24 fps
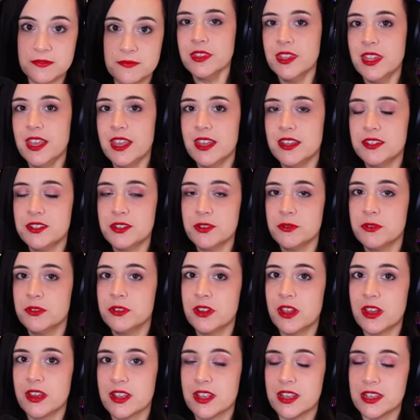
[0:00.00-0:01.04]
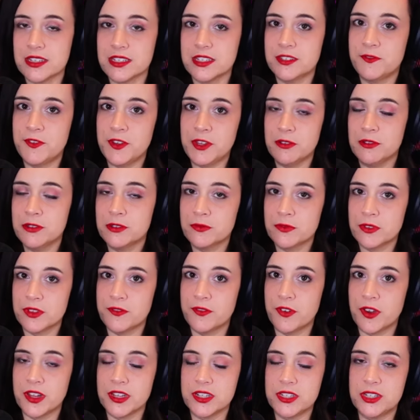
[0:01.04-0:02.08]
And Unalaq has fused with
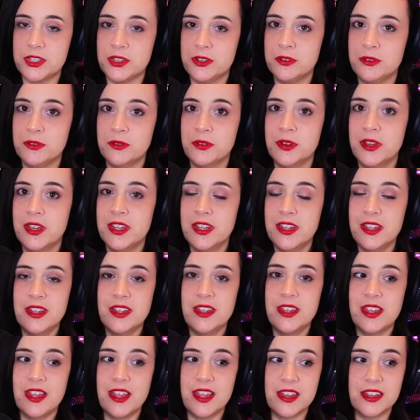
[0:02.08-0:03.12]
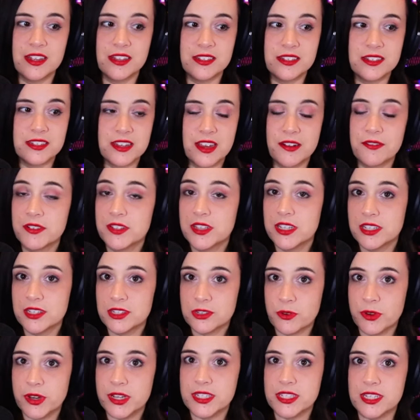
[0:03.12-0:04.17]
Vatu, and everything's
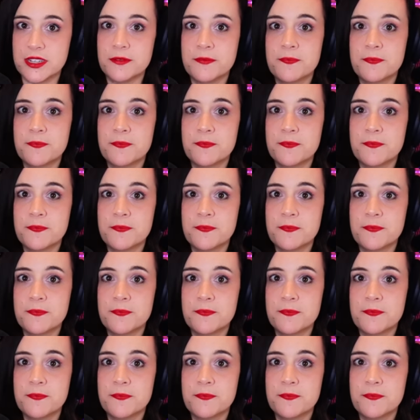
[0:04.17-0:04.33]
crazy.